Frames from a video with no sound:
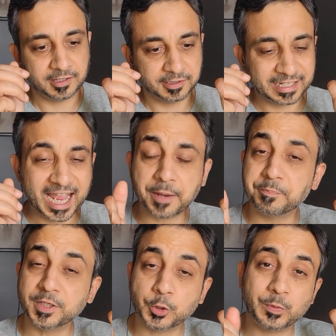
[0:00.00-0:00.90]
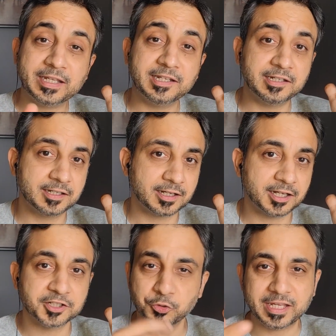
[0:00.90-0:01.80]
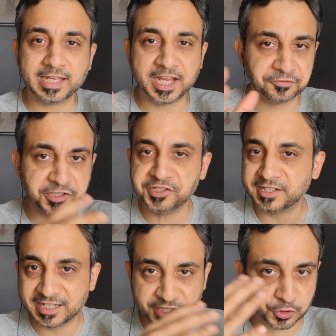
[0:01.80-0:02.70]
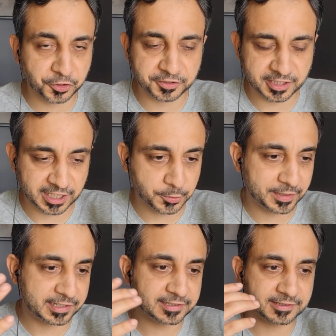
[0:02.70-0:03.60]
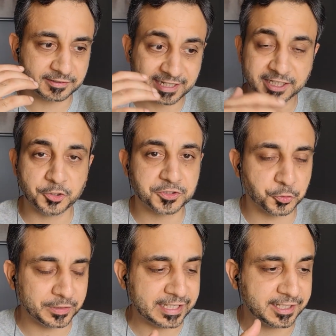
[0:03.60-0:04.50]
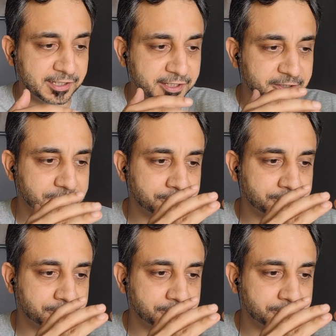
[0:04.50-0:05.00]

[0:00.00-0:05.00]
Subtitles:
the gap between, so F3 GT is not there anywhere else. Right now it's only in India.